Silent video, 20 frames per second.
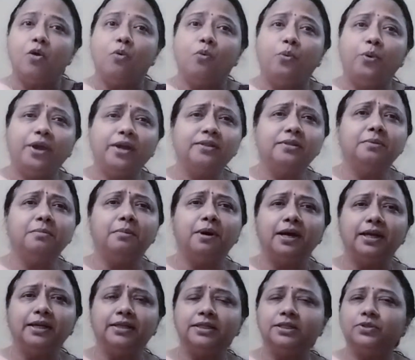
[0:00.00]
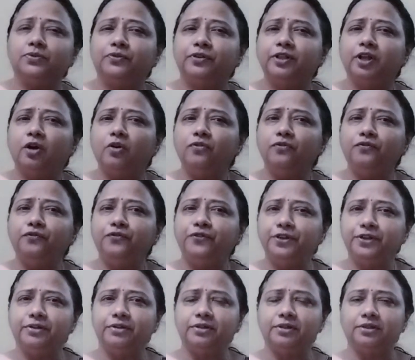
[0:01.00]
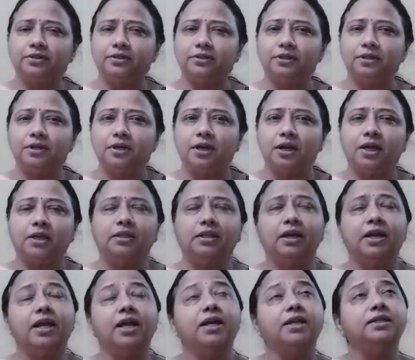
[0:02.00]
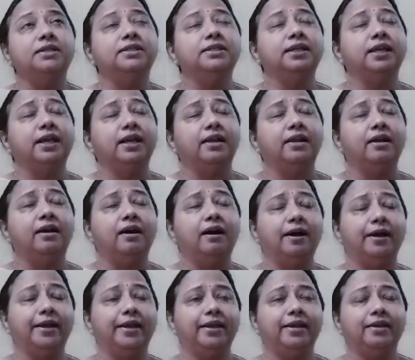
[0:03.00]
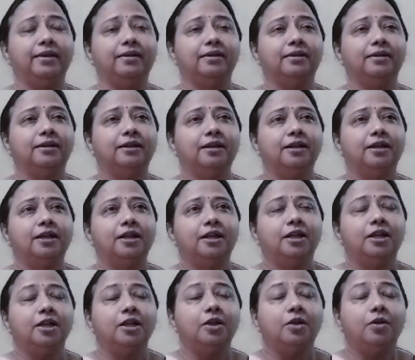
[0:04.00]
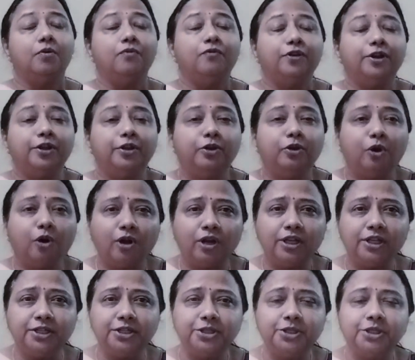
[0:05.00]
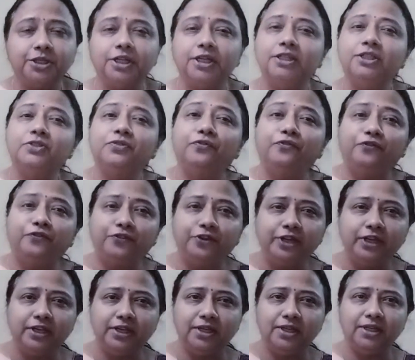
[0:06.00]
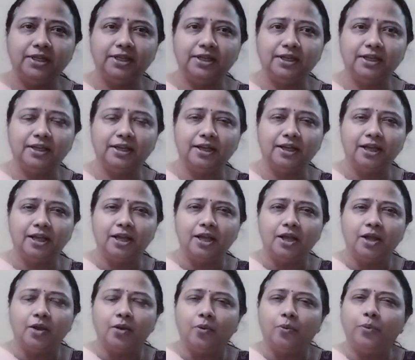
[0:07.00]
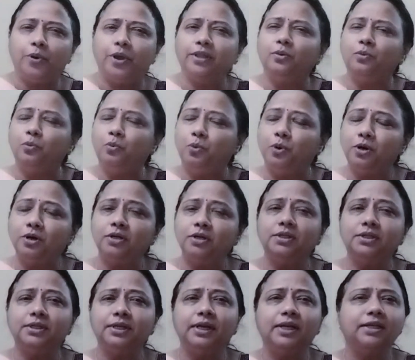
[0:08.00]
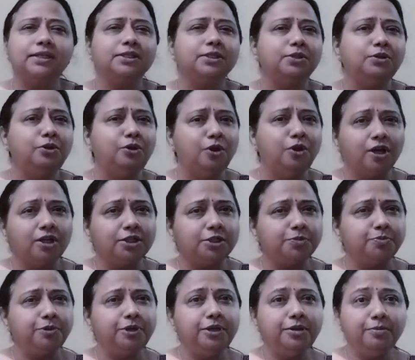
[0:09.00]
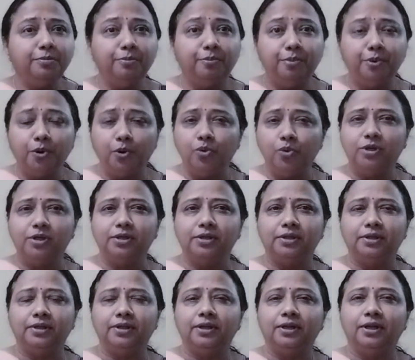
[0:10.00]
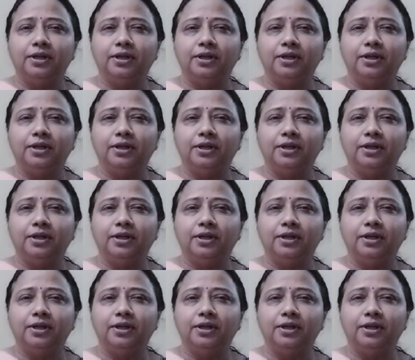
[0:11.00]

Where the mind is without fear and the head is held high, where knowledge is free, where the world has not been broken